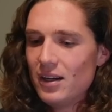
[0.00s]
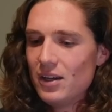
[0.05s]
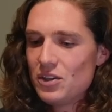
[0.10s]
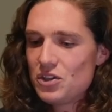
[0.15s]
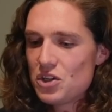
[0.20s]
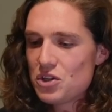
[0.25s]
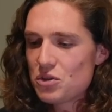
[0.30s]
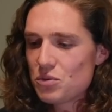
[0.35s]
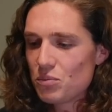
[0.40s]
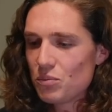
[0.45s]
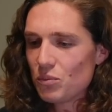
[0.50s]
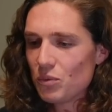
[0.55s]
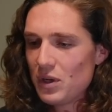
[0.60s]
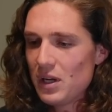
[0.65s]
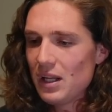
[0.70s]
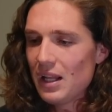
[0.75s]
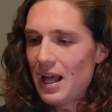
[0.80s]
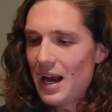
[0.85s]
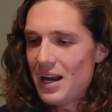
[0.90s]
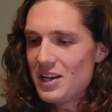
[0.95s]
just
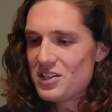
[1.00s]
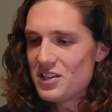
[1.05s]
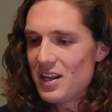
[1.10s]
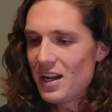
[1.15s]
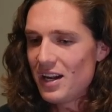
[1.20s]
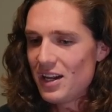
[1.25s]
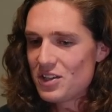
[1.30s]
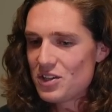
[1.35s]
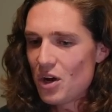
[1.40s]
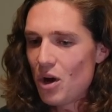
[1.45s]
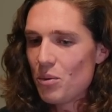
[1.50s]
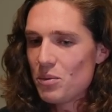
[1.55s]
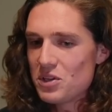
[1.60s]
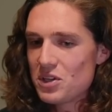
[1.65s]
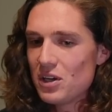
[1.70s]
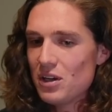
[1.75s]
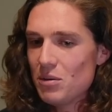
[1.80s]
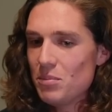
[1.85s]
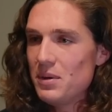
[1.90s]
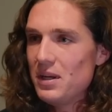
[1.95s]
realize that it's
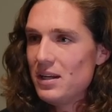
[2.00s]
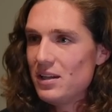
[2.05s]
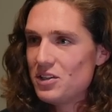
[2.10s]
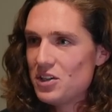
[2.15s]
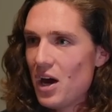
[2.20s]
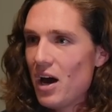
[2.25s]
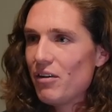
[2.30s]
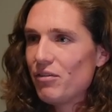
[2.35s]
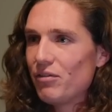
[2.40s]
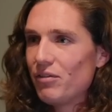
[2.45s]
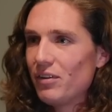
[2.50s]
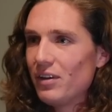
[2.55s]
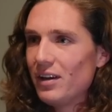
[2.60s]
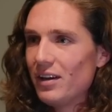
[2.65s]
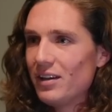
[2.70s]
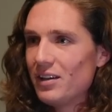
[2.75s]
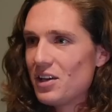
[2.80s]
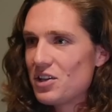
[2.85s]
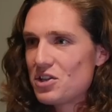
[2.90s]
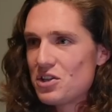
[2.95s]
always going to be tough.
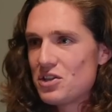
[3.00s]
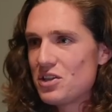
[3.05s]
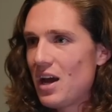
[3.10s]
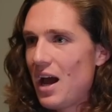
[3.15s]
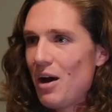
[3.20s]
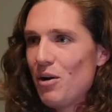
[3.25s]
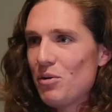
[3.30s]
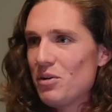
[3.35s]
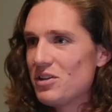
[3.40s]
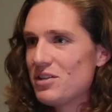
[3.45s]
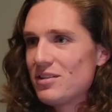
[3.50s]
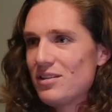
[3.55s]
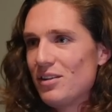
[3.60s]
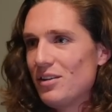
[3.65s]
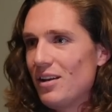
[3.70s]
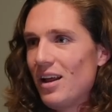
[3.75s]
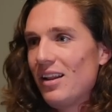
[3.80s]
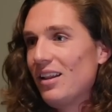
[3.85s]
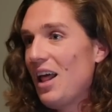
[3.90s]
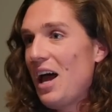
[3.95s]
Yeah. And that's just how it's,
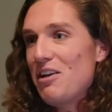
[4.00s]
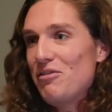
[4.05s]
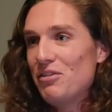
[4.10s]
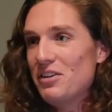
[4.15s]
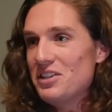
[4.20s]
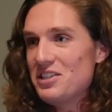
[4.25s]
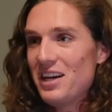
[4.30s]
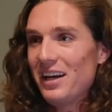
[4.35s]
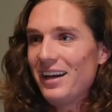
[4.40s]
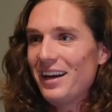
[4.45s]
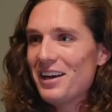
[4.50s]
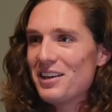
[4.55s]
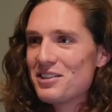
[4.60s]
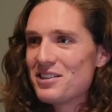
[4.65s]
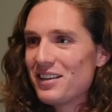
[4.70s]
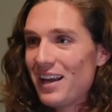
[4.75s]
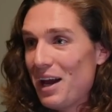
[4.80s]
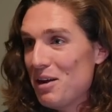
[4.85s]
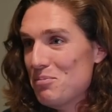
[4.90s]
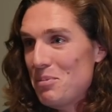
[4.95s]
that life is, I
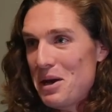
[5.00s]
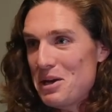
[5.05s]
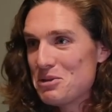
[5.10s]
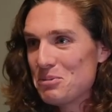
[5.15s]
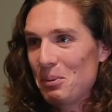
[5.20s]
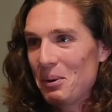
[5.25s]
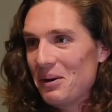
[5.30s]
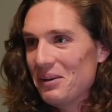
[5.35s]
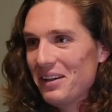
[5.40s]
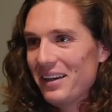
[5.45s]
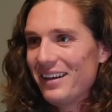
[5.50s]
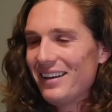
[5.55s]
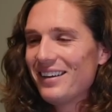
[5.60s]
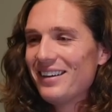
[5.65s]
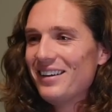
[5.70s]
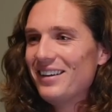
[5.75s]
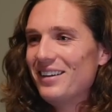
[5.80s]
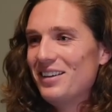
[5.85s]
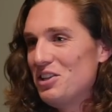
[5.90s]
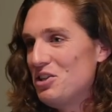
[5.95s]
guess, and yeah. baseball. Like,
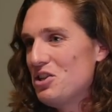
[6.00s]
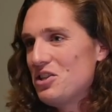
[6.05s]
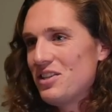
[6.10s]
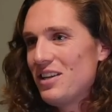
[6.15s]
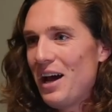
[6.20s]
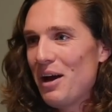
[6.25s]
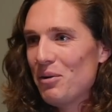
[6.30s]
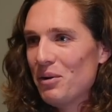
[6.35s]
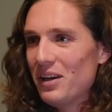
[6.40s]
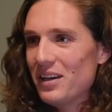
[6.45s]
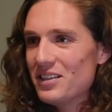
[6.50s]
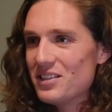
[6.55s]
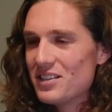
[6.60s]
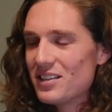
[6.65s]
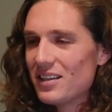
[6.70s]
it's just how it is.